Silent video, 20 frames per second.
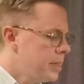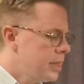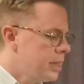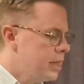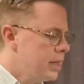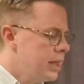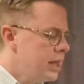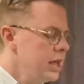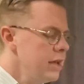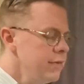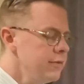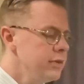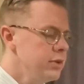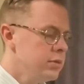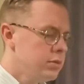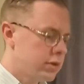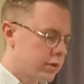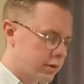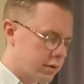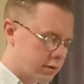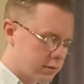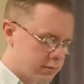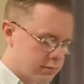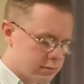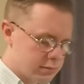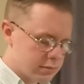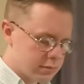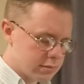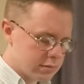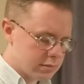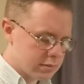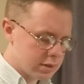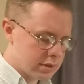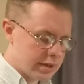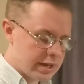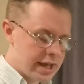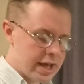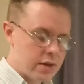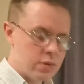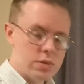If you learn the
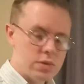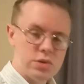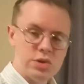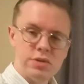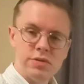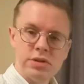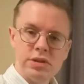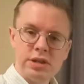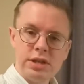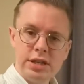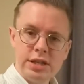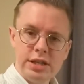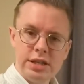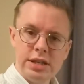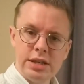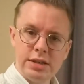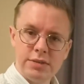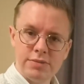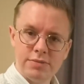language of a key,